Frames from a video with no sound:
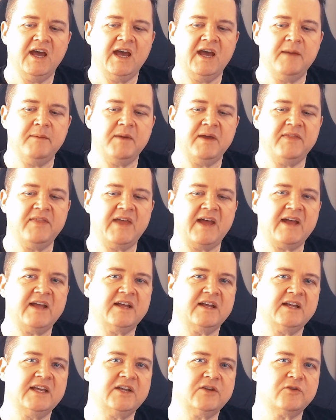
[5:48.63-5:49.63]
Um, and that
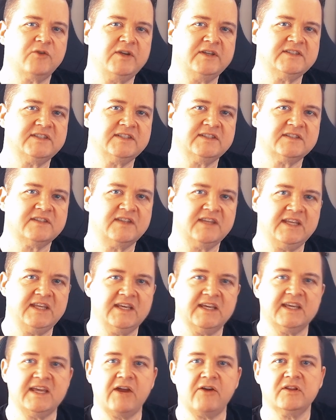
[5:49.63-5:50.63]
increases
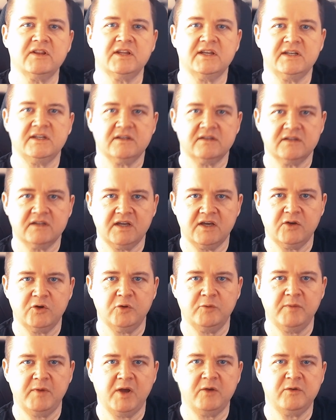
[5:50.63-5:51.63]
the ghrelin
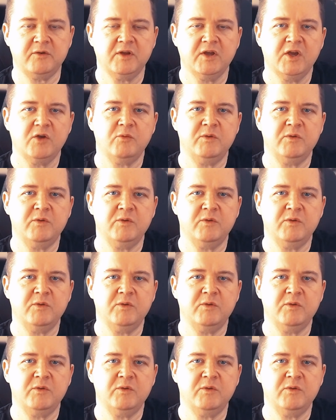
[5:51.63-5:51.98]
hormone,